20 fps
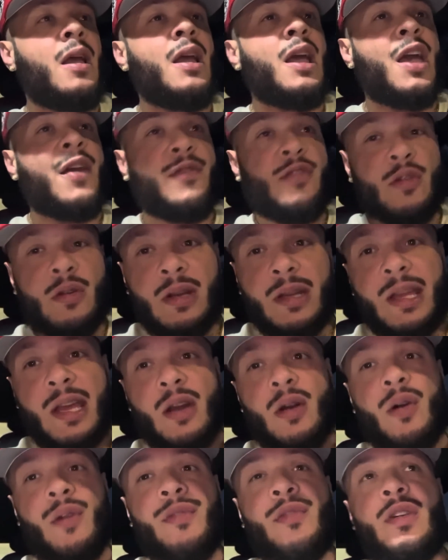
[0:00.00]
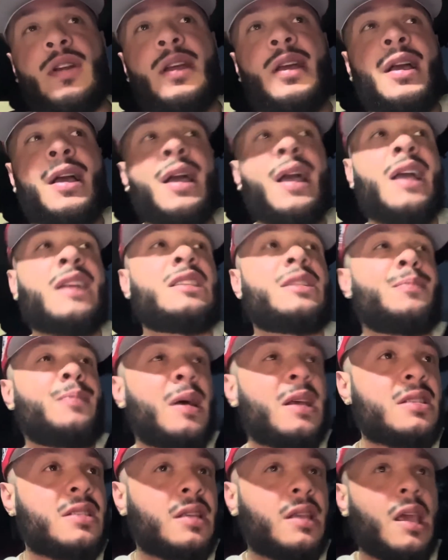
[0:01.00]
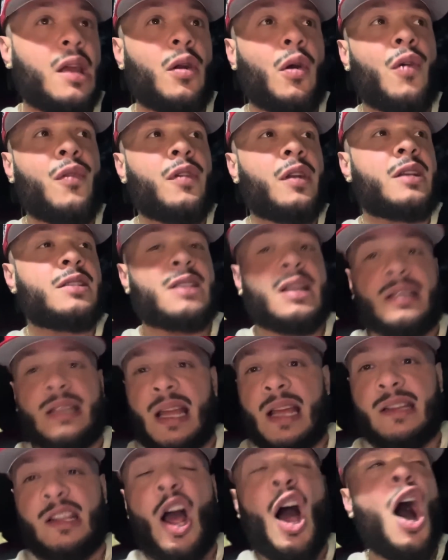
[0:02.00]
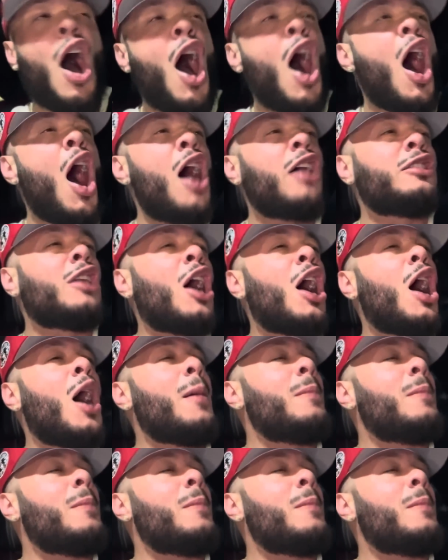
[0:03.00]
if you could get over it, it's best to get over it, because at the end, the Harlem